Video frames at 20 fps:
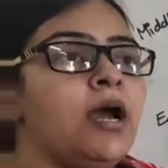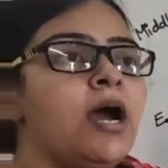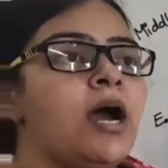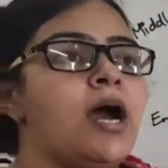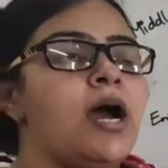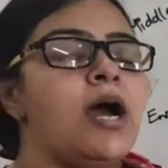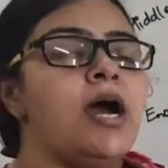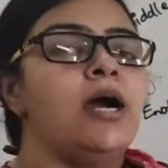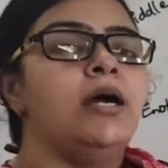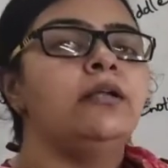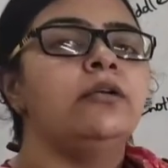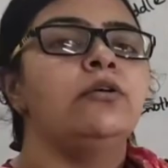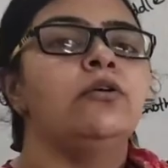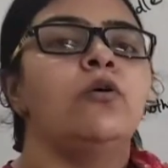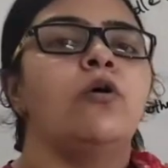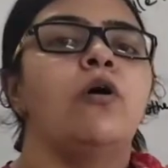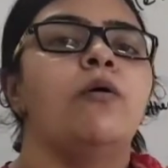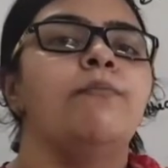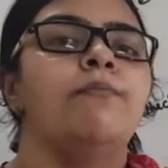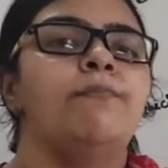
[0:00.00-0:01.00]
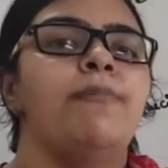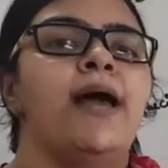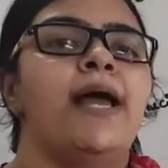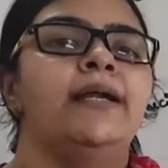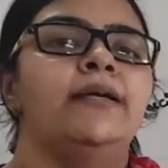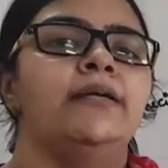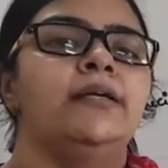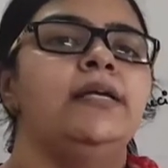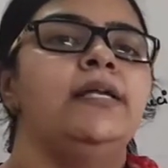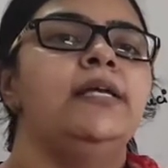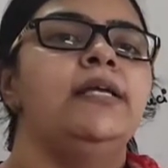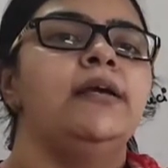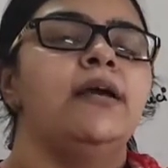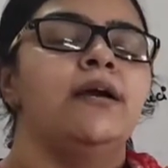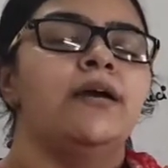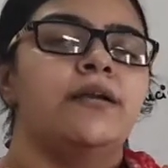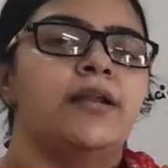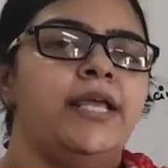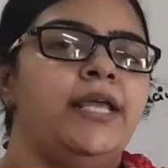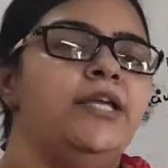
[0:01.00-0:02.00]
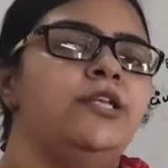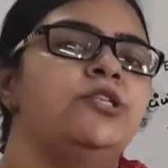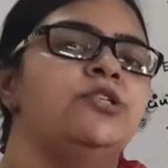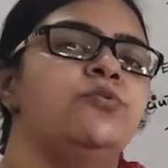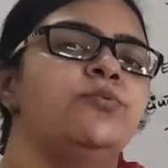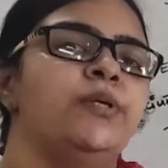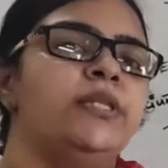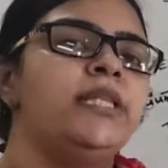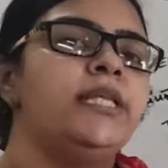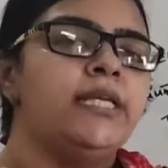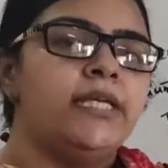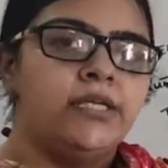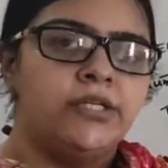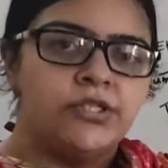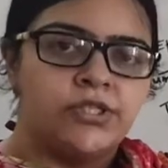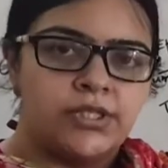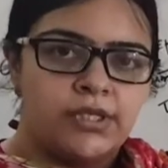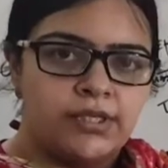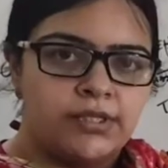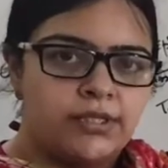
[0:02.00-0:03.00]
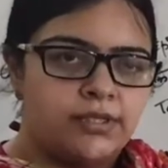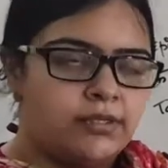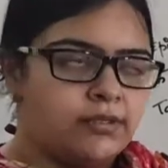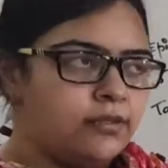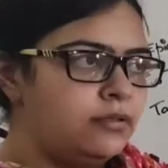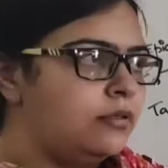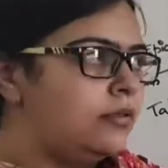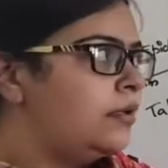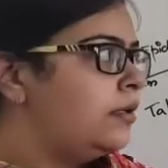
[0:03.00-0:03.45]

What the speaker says: are compactly arranged with each other.